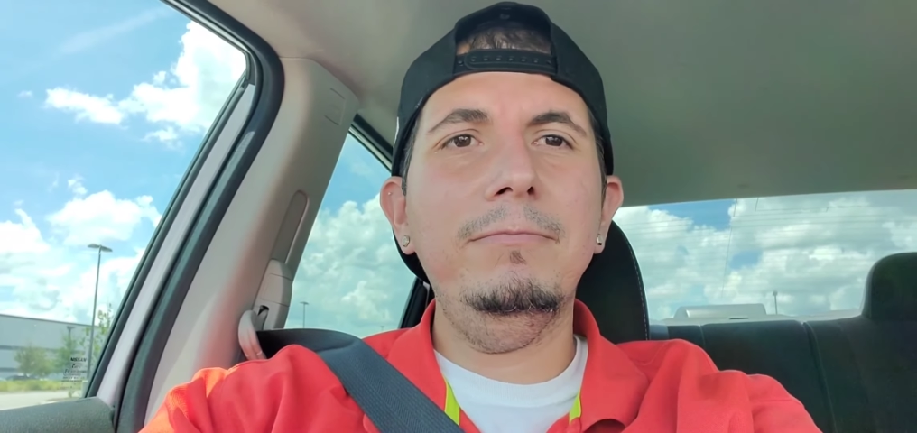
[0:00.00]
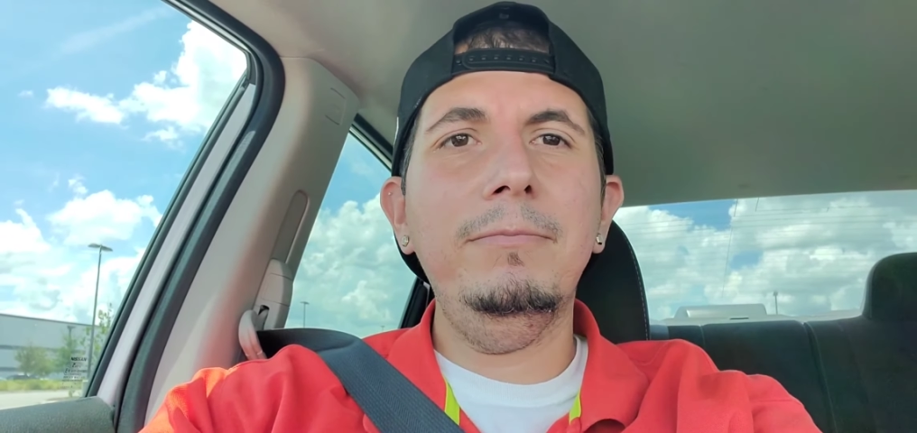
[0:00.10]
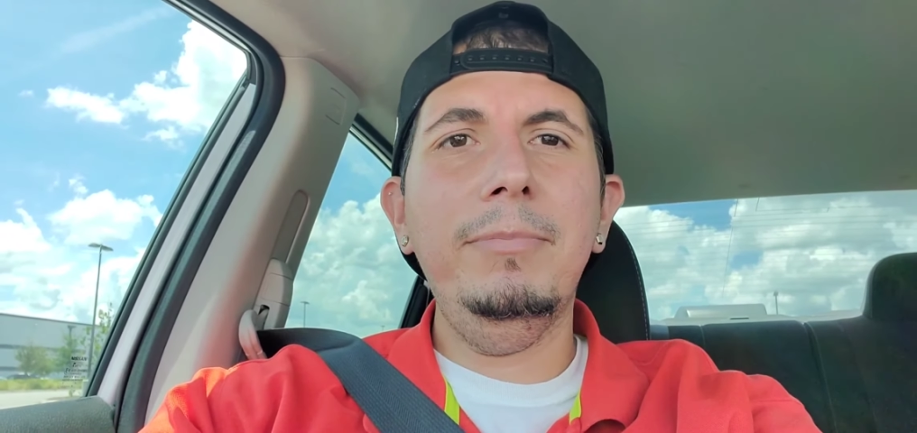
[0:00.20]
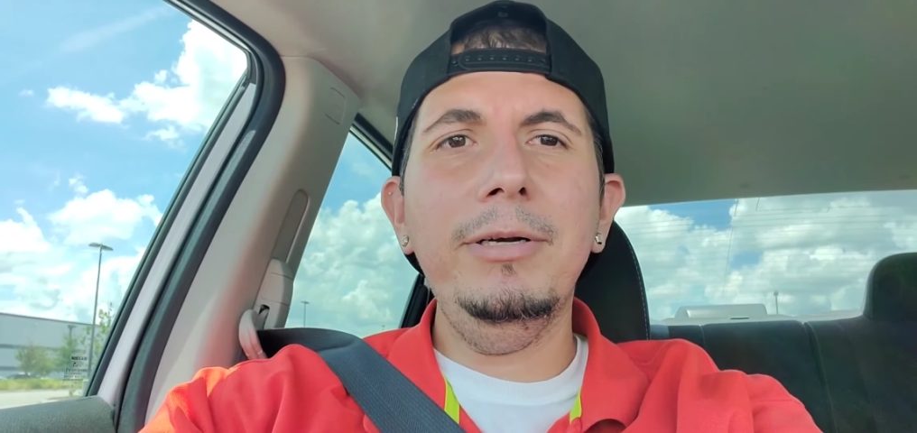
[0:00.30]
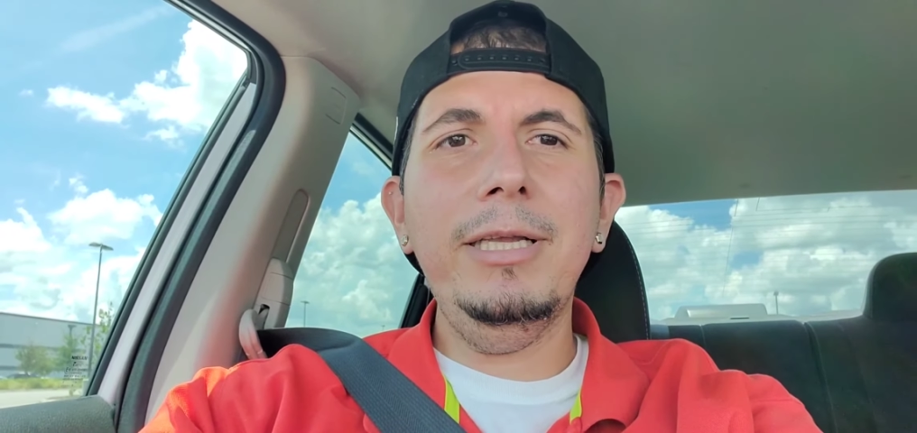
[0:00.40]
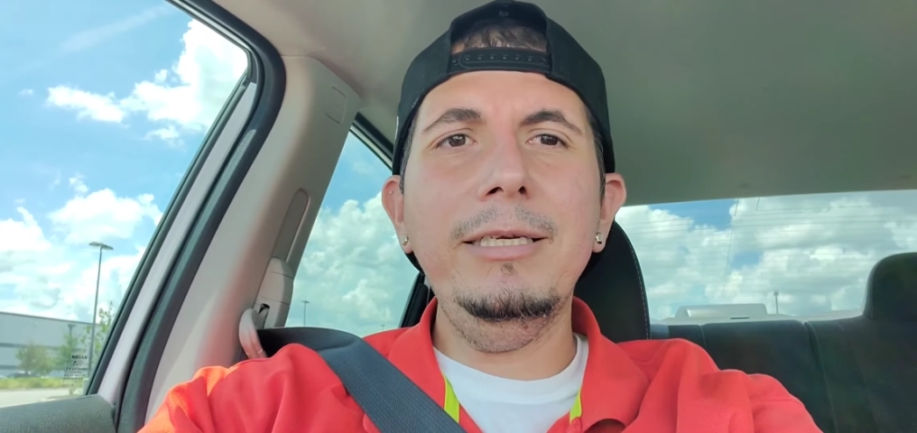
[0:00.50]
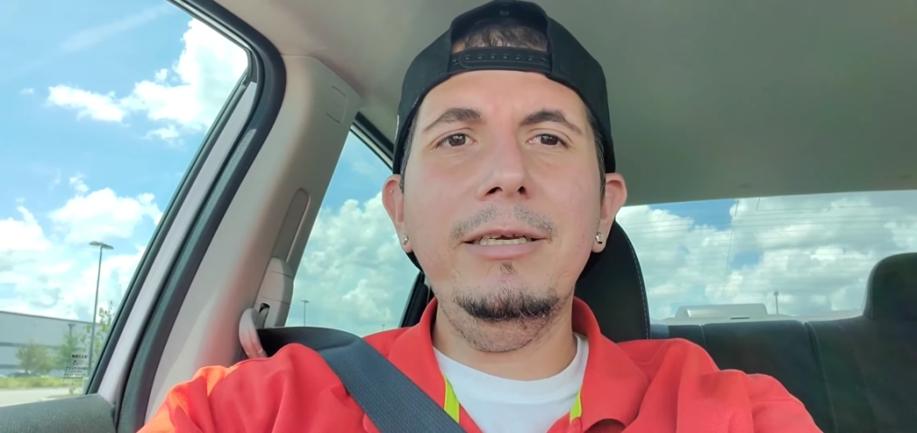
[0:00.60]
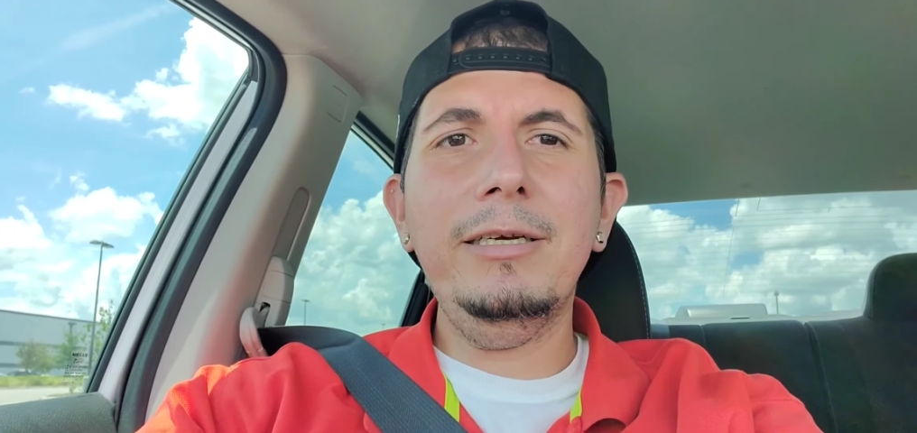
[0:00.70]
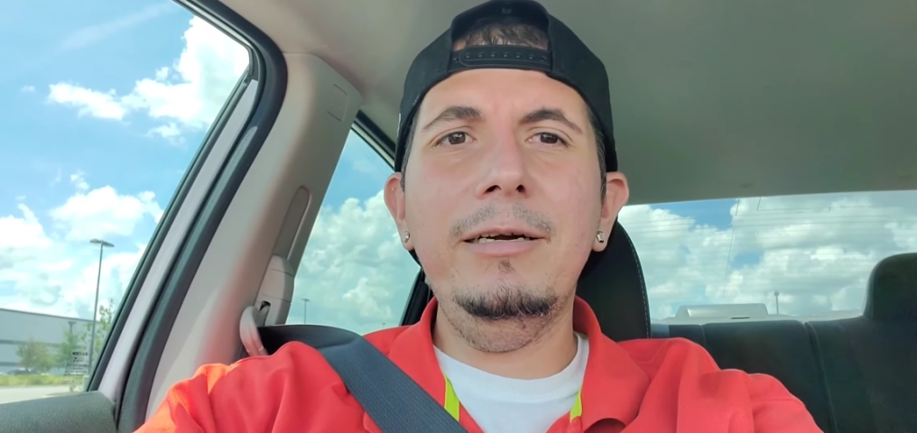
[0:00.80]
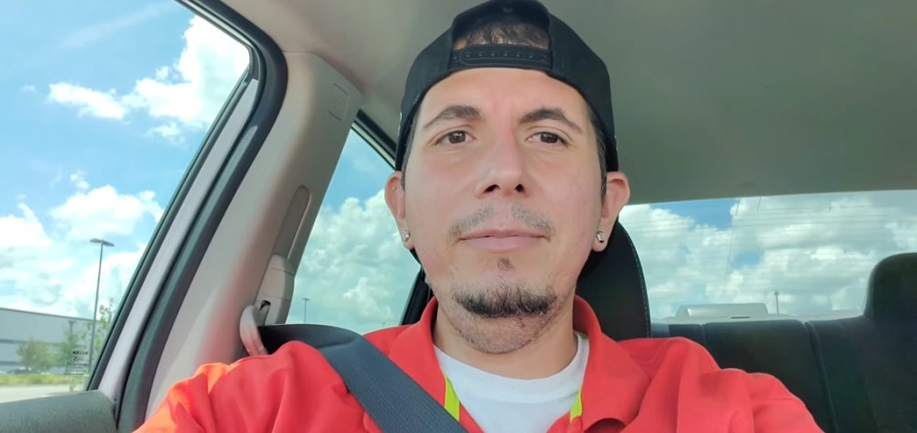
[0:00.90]
birthdays
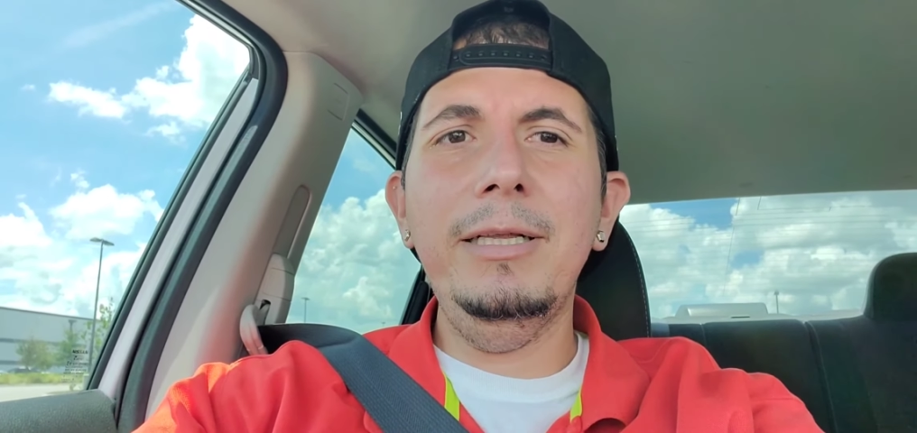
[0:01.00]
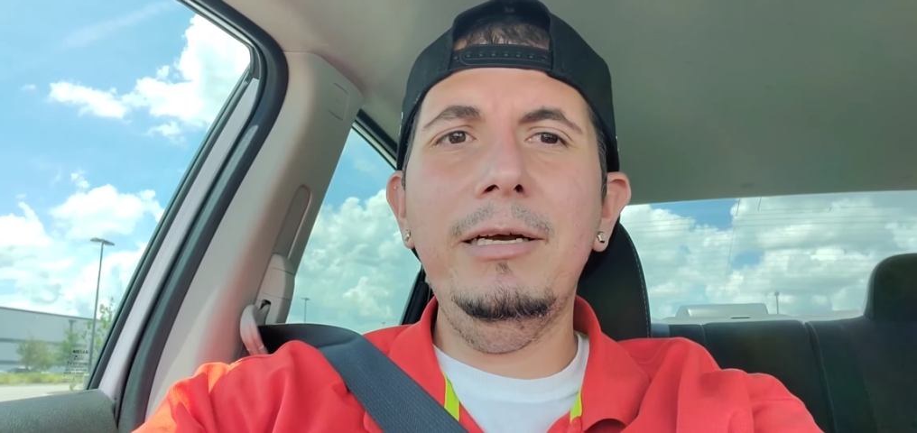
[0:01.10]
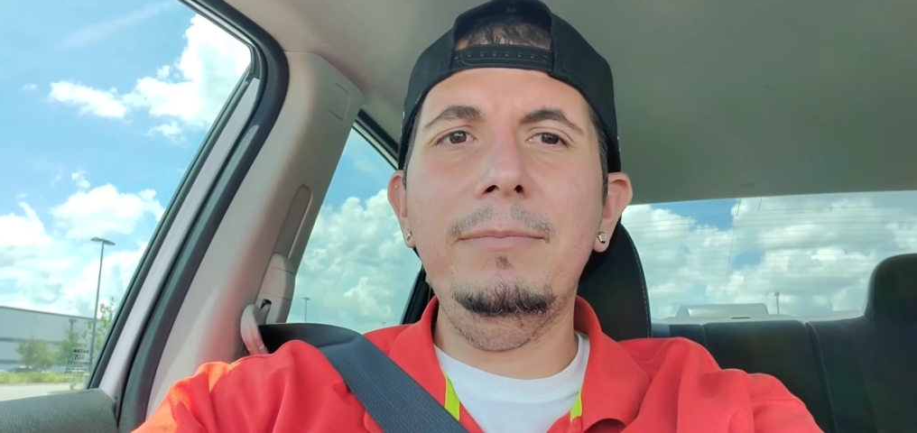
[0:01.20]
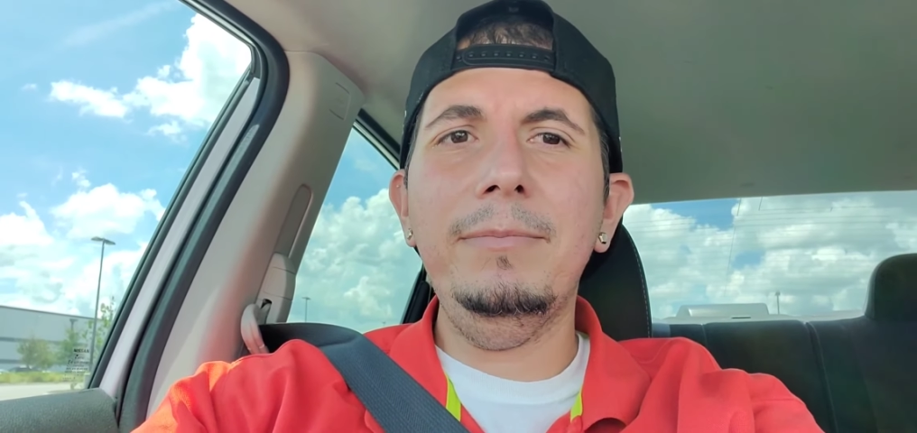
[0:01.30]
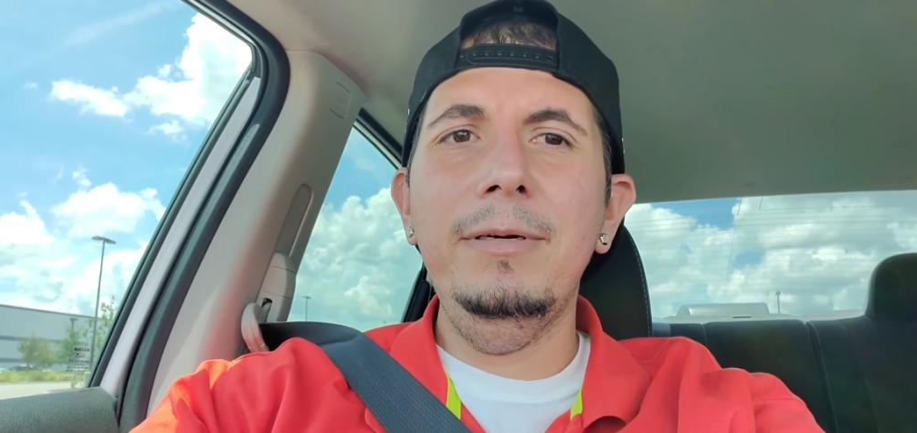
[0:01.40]
are coming up.